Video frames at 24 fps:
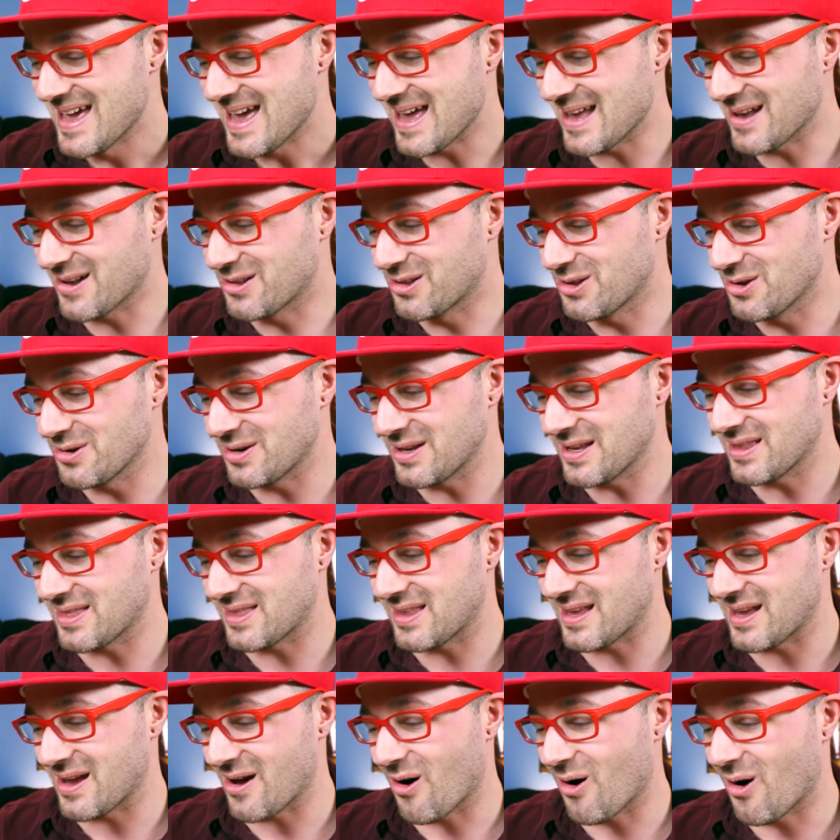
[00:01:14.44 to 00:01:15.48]
including
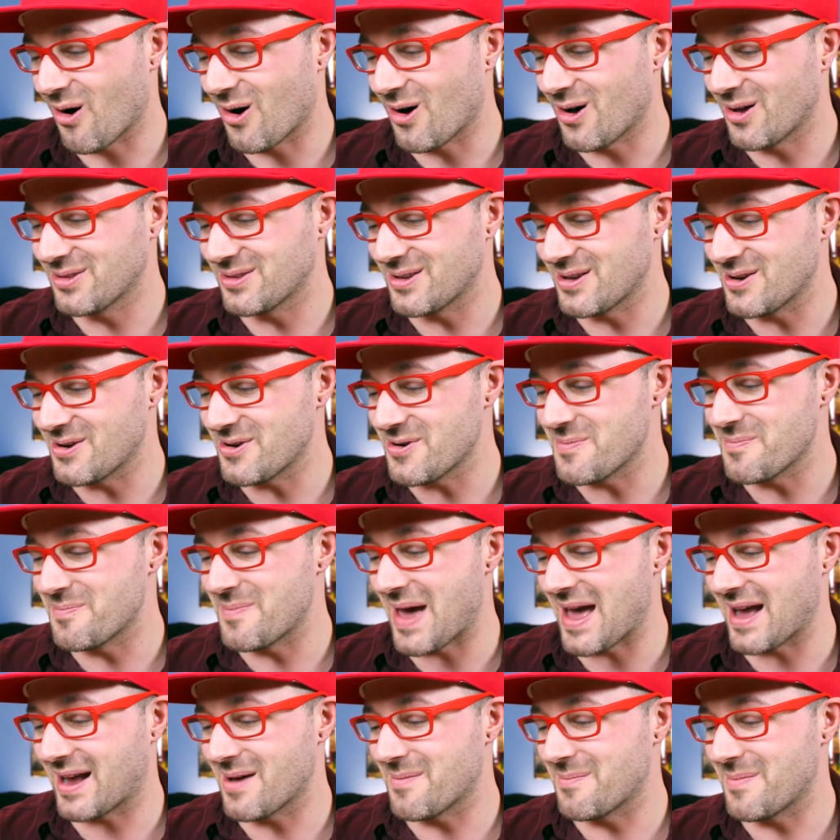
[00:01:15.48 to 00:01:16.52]
the all-new
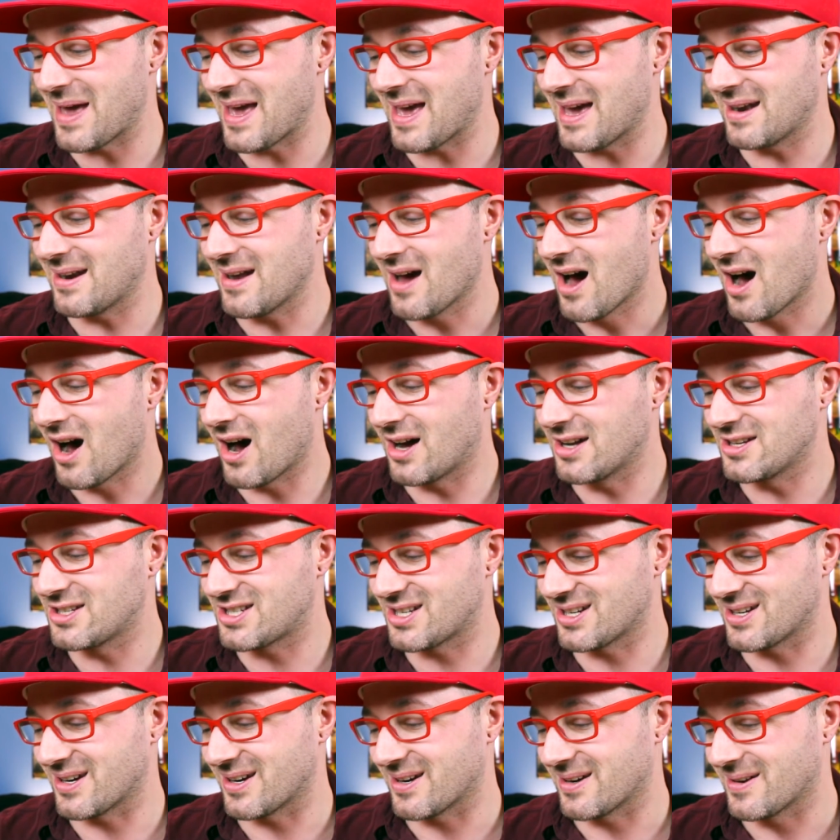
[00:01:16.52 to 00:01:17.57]
MegaMan
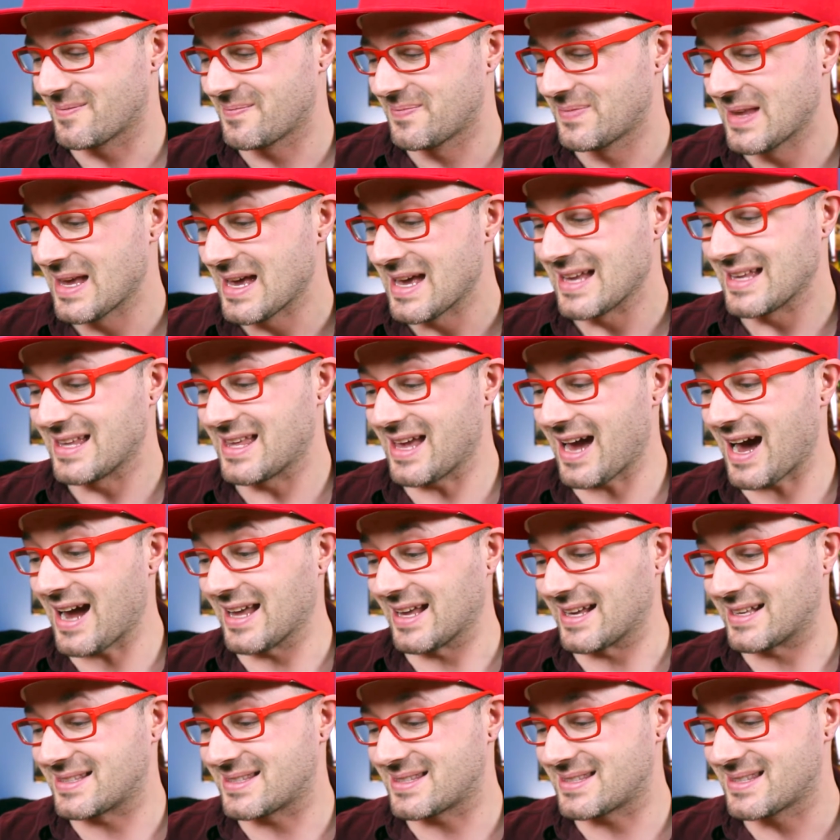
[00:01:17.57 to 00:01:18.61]
Hunter.
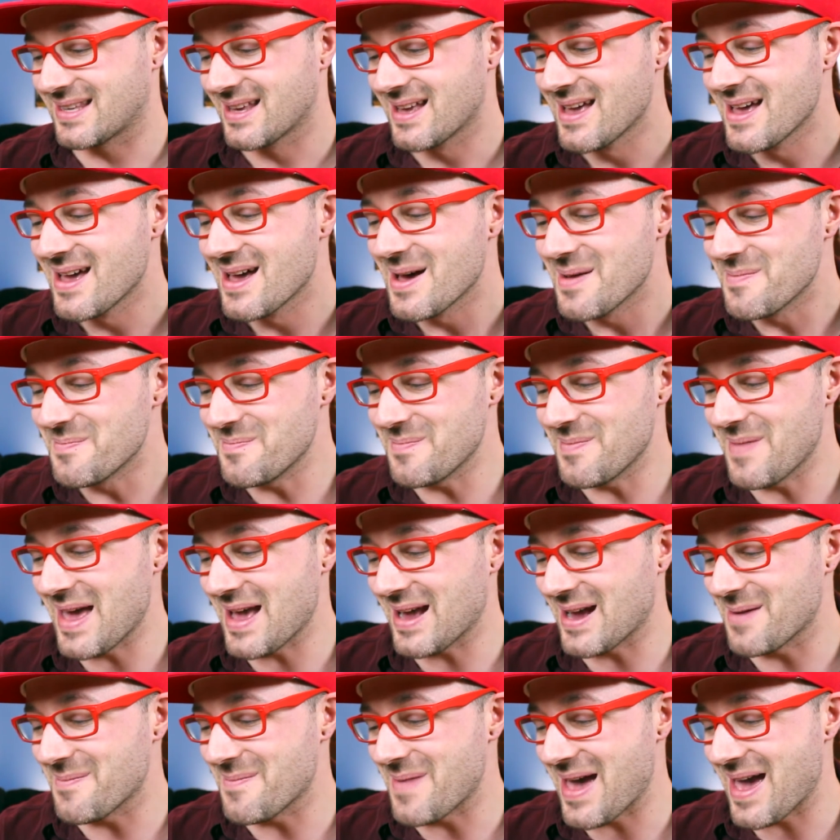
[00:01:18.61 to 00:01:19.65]
Yikes!
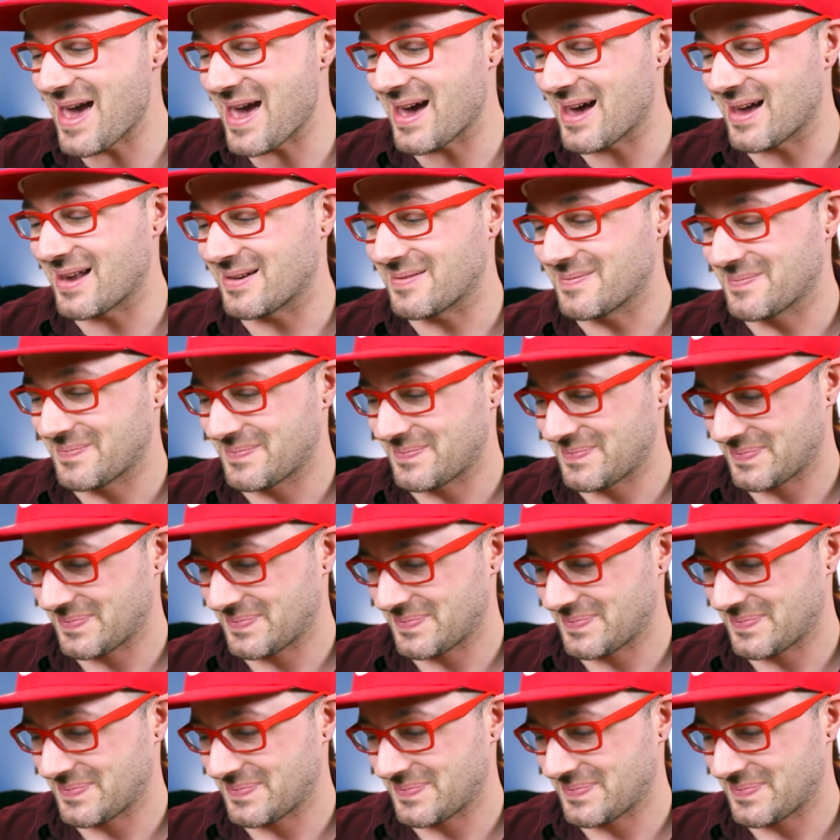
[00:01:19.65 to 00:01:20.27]
MegaMan!